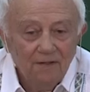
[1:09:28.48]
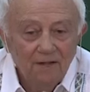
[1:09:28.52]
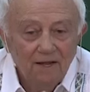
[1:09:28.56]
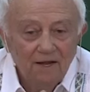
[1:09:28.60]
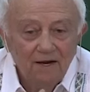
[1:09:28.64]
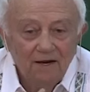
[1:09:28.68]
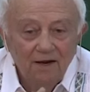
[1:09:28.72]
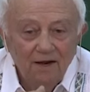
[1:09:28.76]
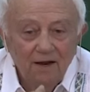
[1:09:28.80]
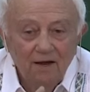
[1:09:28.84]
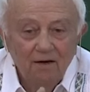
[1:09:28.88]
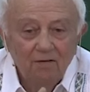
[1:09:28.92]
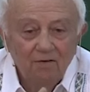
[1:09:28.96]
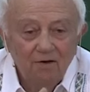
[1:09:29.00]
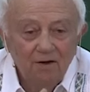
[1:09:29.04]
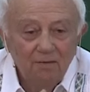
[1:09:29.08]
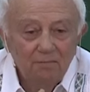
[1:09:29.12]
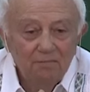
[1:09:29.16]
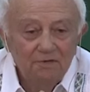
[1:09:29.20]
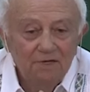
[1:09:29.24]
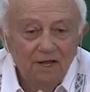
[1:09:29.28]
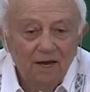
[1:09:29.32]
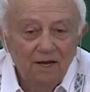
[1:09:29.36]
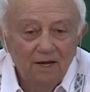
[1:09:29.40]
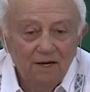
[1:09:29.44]
And now
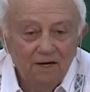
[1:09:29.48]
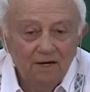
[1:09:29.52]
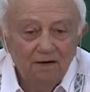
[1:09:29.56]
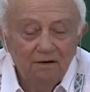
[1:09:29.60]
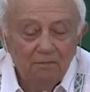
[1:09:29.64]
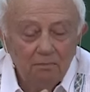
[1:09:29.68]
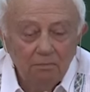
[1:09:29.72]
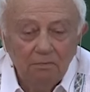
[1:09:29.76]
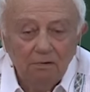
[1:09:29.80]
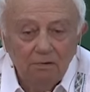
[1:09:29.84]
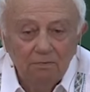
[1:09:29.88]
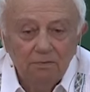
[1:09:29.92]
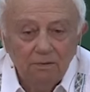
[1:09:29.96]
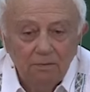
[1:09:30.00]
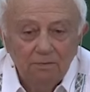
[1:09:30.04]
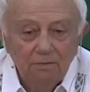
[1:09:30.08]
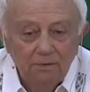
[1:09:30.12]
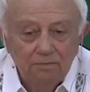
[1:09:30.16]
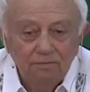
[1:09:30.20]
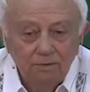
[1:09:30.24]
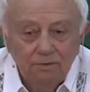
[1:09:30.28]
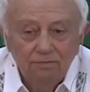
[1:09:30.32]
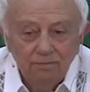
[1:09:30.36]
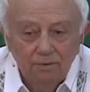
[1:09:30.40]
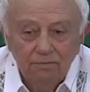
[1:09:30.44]
I'm dying.
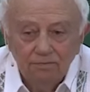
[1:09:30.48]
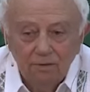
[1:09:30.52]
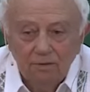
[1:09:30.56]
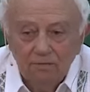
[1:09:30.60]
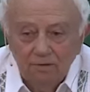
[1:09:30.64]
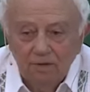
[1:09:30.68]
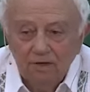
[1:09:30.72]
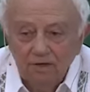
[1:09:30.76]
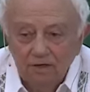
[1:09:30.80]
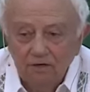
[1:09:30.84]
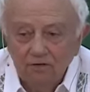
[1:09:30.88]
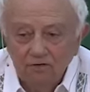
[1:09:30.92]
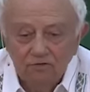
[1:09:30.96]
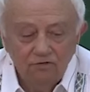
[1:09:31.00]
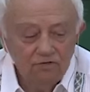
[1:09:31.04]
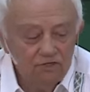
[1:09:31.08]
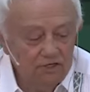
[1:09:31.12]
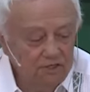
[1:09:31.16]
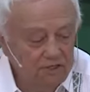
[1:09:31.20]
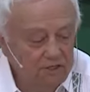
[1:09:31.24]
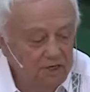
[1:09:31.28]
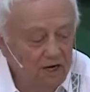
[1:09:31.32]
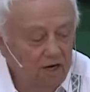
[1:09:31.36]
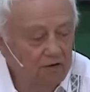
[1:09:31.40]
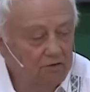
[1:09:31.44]
You
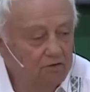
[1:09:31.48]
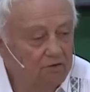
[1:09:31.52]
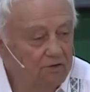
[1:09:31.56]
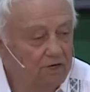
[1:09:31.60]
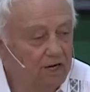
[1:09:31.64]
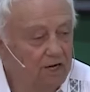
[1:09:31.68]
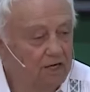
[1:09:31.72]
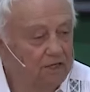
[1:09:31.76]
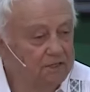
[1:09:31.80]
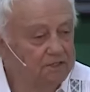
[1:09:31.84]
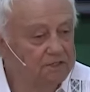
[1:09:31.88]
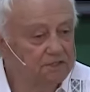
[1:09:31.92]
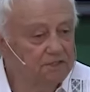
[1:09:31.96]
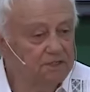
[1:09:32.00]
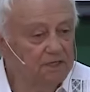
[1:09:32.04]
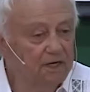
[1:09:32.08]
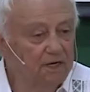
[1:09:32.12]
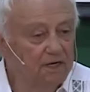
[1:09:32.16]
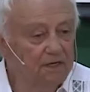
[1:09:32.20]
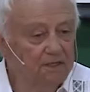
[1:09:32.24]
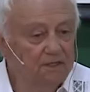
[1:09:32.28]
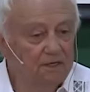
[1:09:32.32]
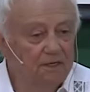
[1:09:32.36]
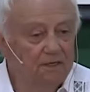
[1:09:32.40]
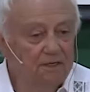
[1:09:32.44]
see the aconite
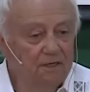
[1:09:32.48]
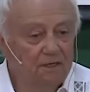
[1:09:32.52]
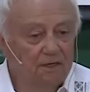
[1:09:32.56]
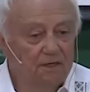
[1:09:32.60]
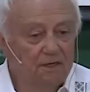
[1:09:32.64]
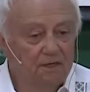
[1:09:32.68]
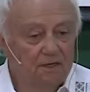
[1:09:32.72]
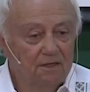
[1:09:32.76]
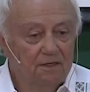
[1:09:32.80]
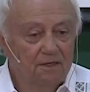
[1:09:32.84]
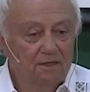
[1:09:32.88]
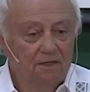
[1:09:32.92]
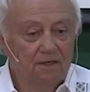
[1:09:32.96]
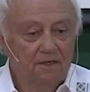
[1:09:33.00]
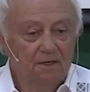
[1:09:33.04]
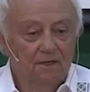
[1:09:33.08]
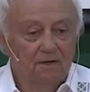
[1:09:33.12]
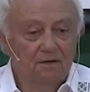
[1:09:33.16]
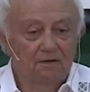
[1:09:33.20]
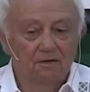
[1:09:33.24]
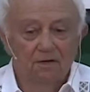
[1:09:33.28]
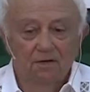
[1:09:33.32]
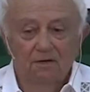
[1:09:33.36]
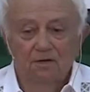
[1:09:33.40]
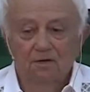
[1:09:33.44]
state, eh?
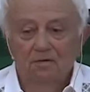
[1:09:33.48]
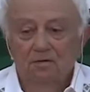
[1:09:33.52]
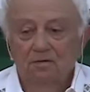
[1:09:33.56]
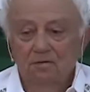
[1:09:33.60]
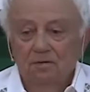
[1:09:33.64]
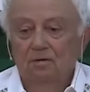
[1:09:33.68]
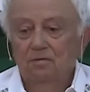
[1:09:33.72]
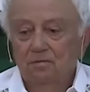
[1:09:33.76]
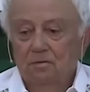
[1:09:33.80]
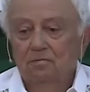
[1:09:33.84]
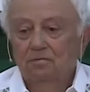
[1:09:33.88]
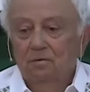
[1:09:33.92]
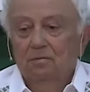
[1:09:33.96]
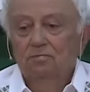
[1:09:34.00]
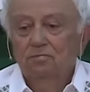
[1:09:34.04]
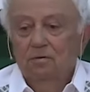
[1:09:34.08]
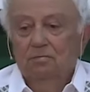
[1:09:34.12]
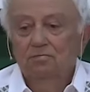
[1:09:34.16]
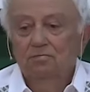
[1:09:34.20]
Panic